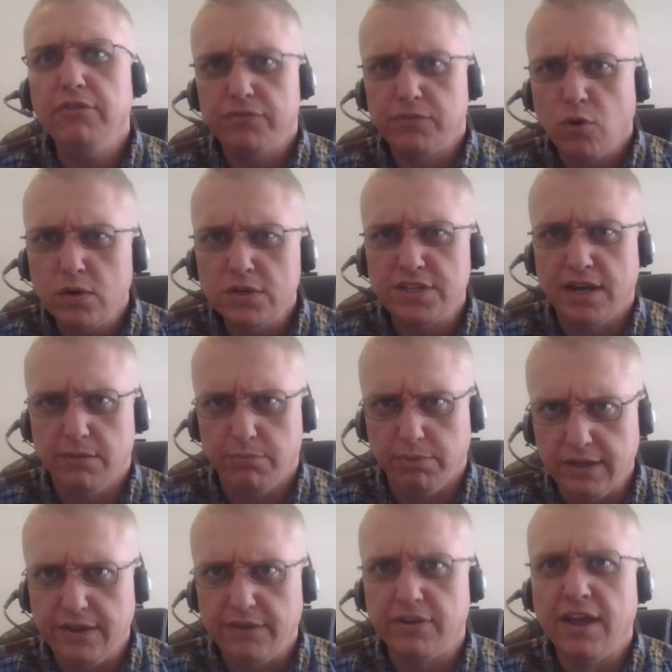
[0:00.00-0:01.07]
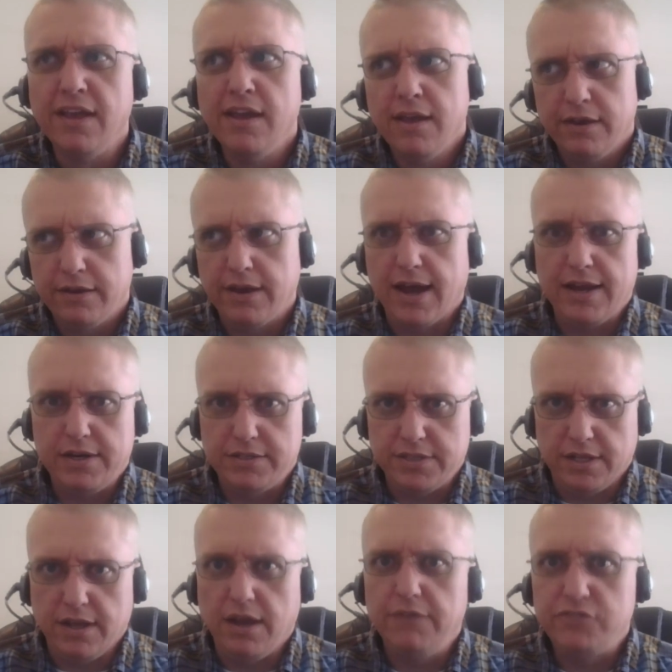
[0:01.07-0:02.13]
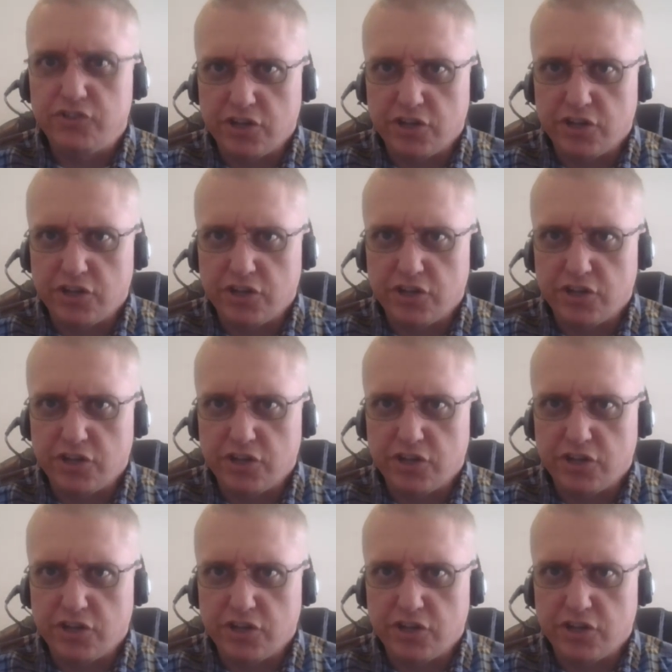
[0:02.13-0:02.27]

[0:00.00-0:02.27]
Of course I believe God is love.